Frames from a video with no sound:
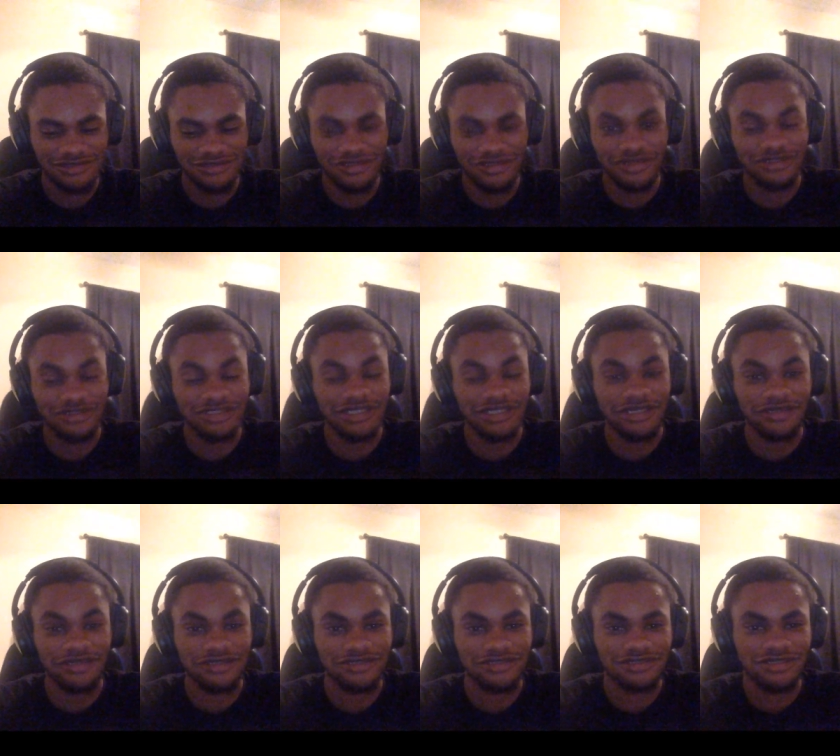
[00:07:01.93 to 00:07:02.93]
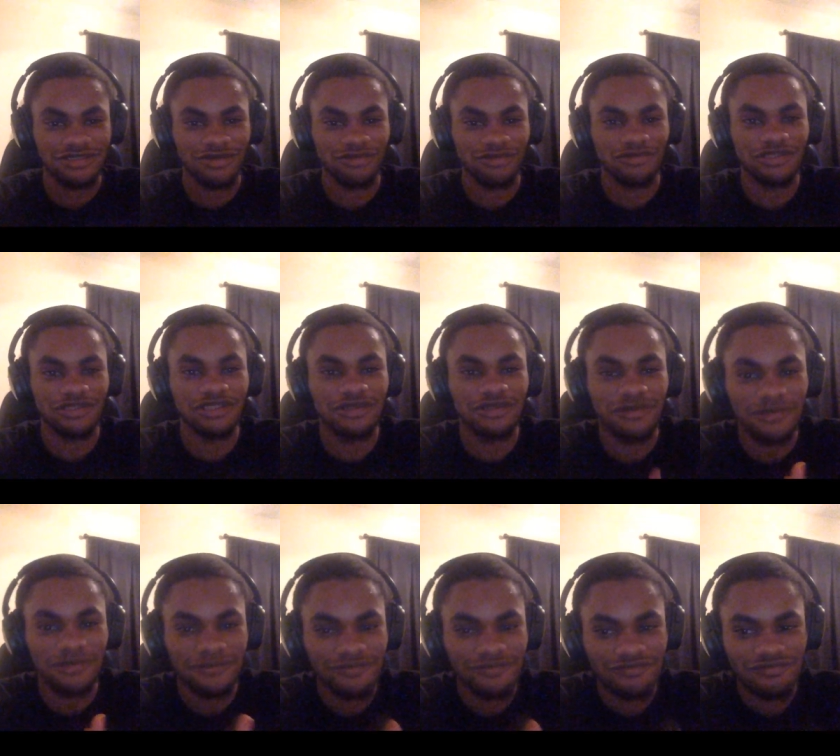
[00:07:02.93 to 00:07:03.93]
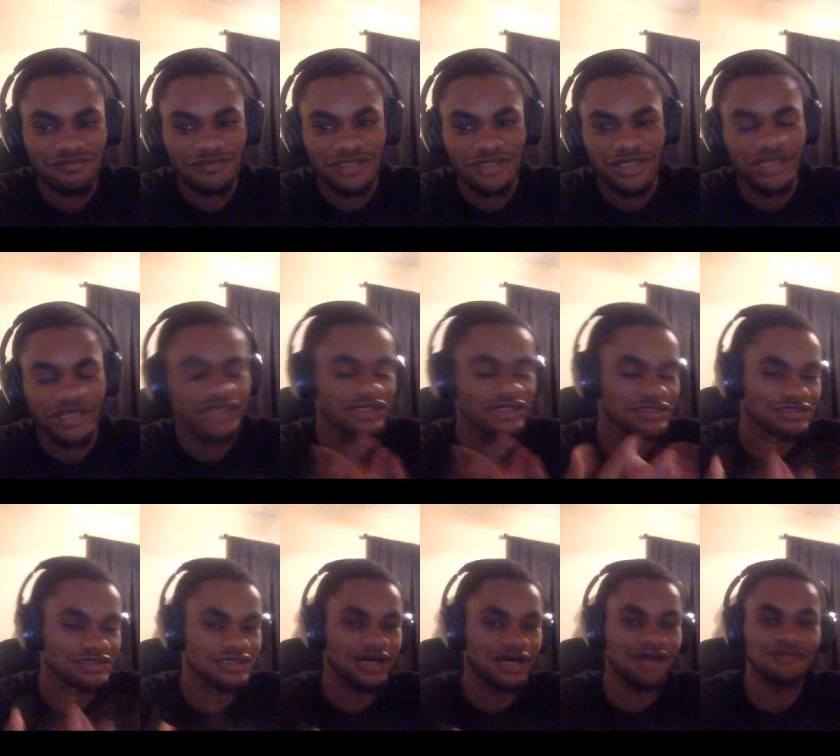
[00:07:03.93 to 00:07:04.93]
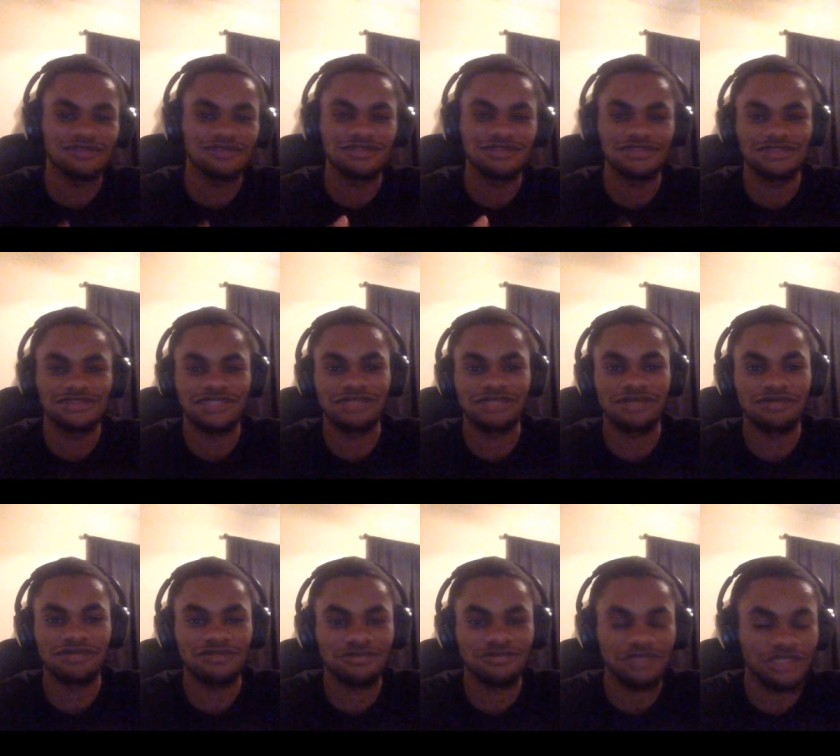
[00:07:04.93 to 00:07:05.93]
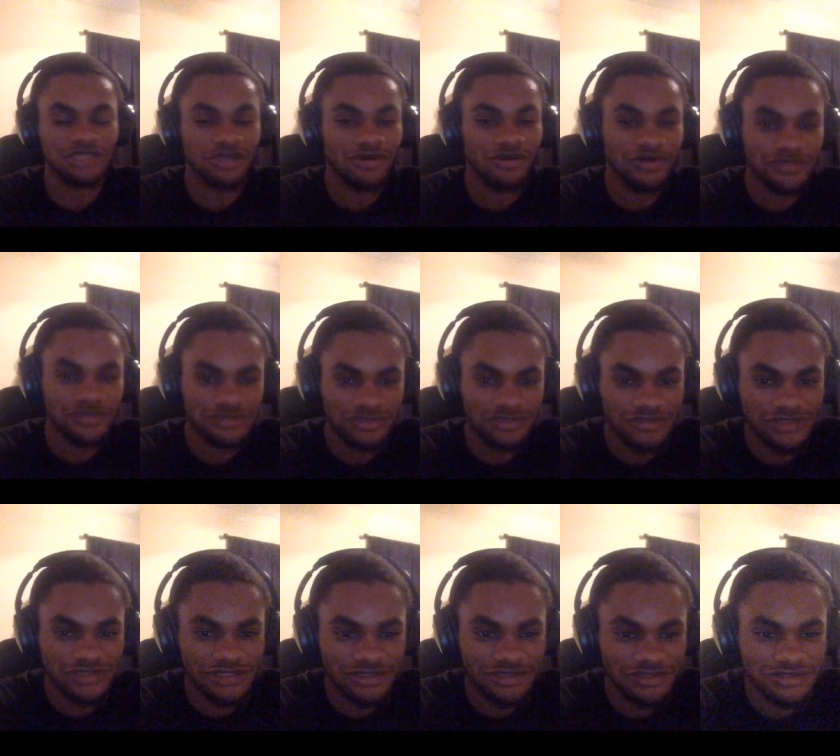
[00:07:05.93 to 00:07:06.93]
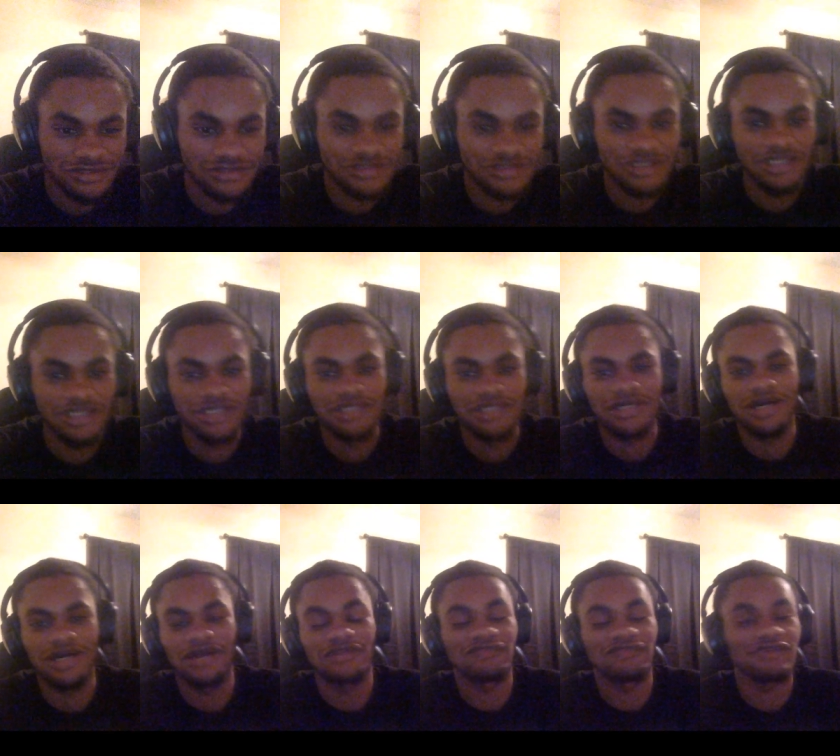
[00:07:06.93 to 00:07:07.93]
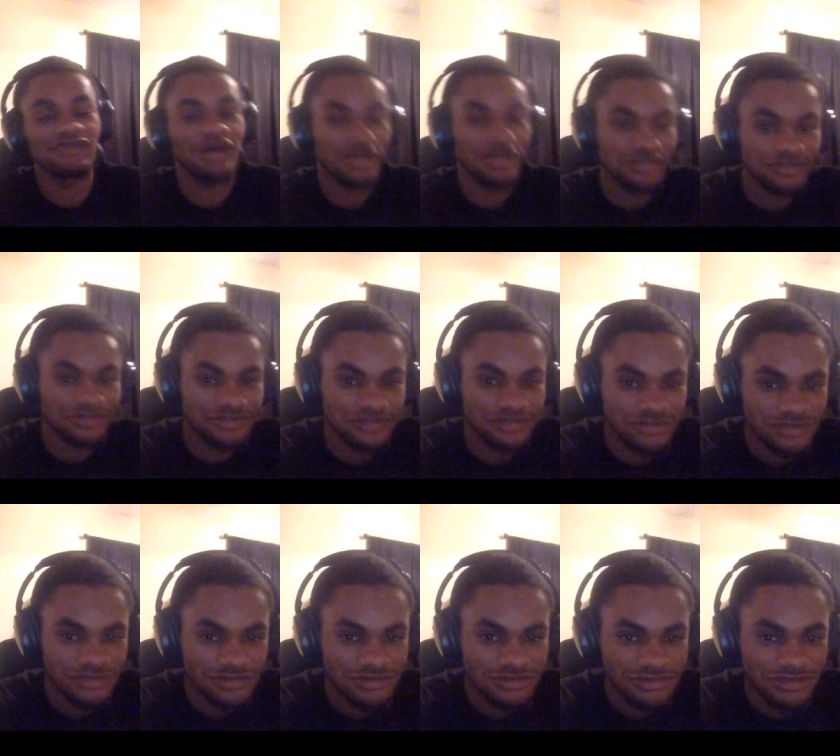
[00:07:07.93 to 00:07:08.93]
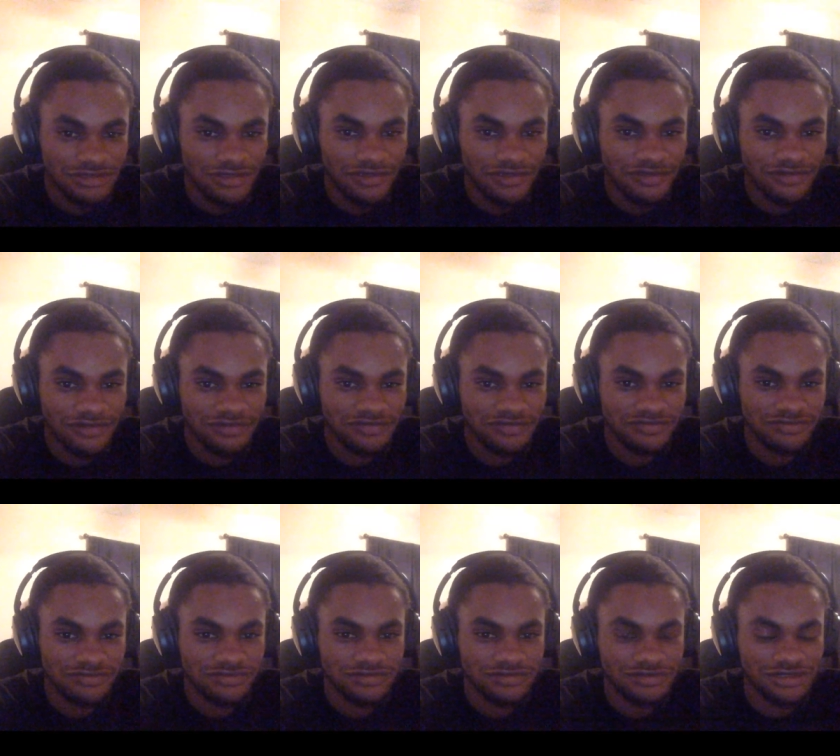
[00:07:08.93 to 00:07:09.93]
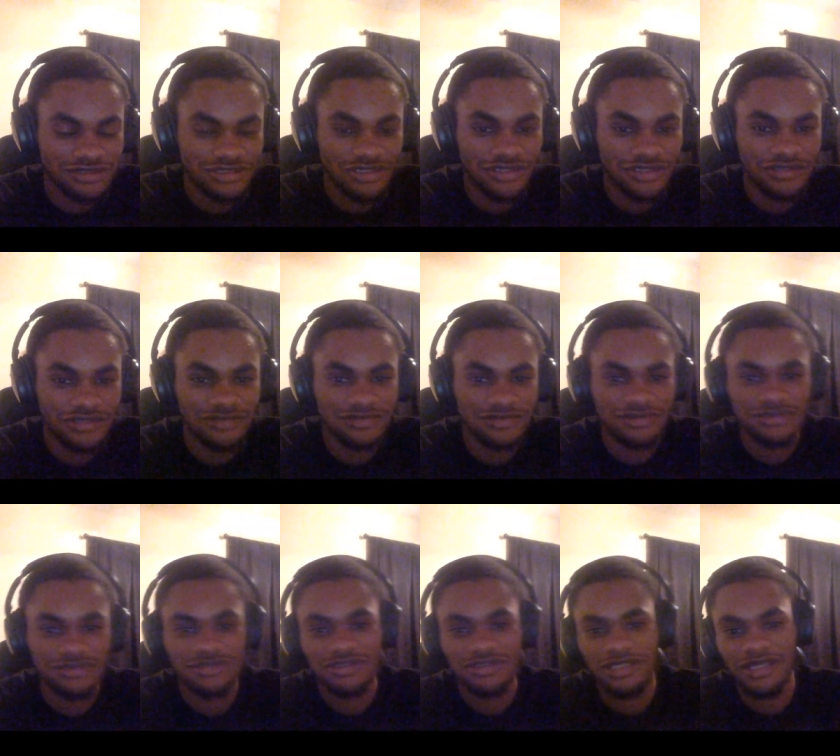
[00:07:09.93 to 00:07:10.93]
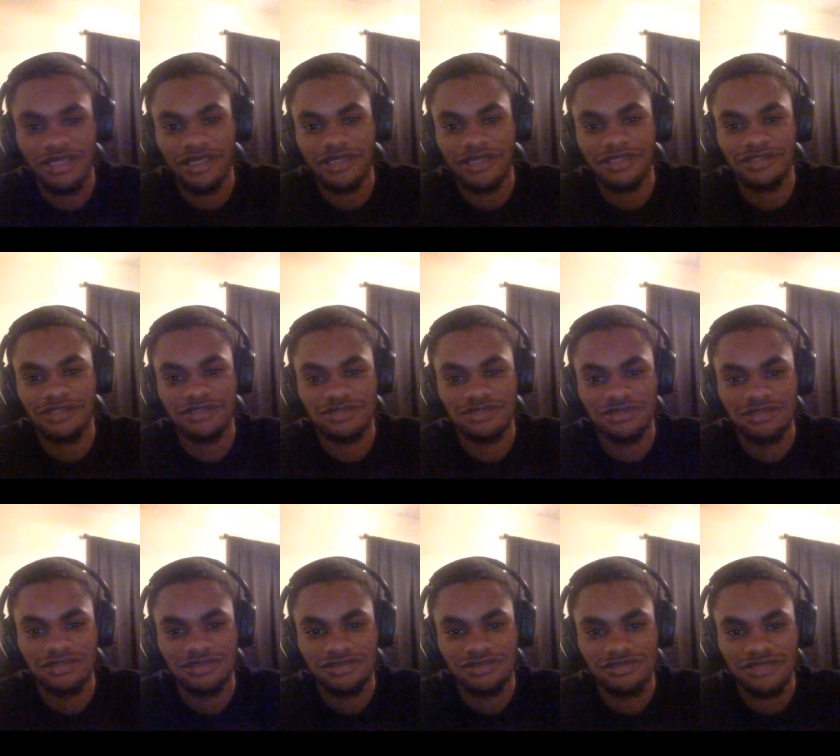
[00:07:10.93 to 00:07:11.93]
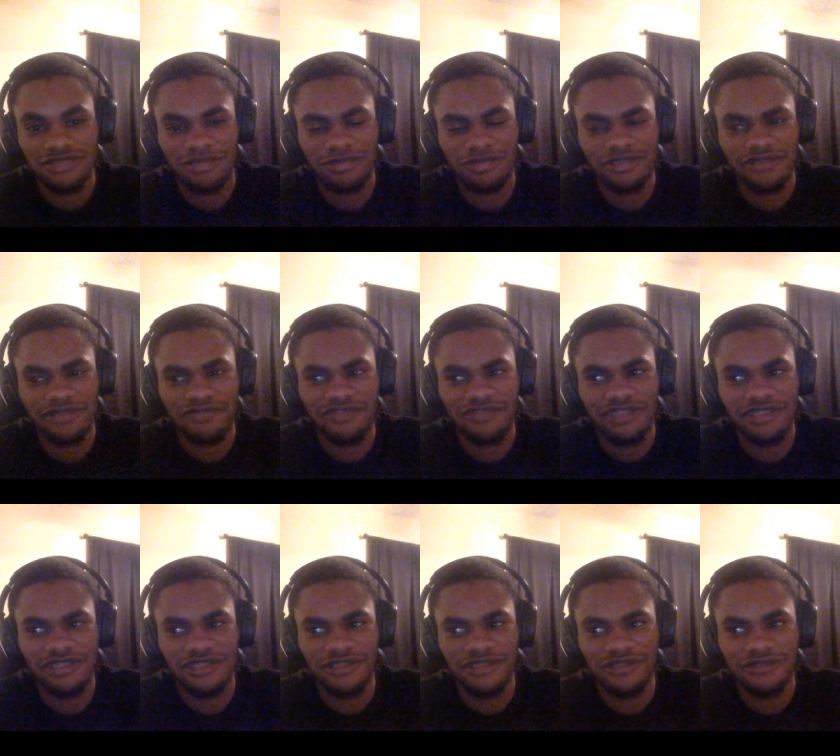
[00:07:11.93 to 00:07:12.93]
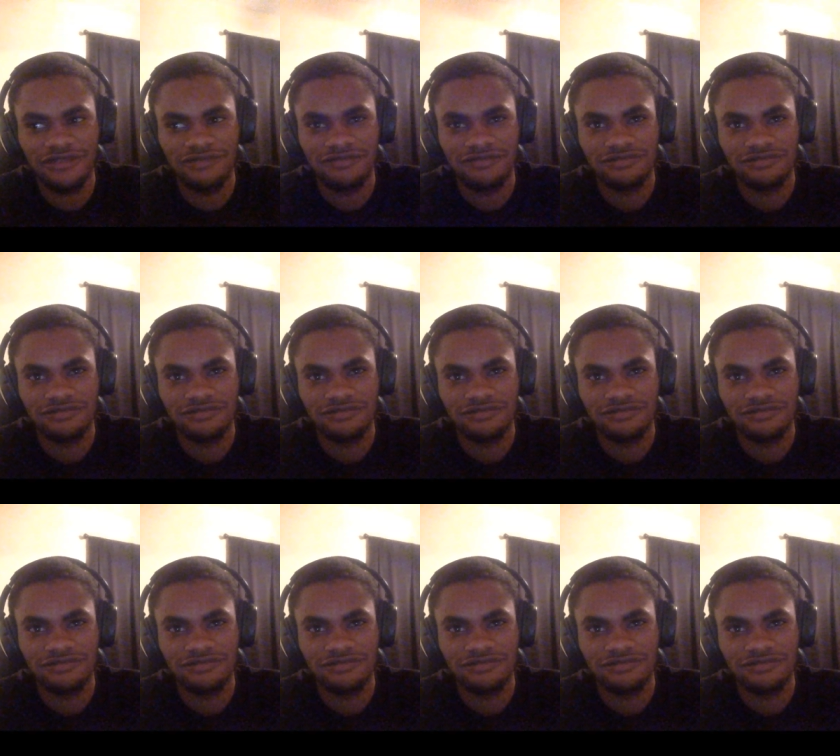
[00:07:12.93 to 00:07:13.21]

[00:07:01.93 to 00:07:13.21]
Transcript: uh, Daenerys called Rhaegal, and obviously is named after Rhaegar Targaryen, uh, the father of Jon and I believe the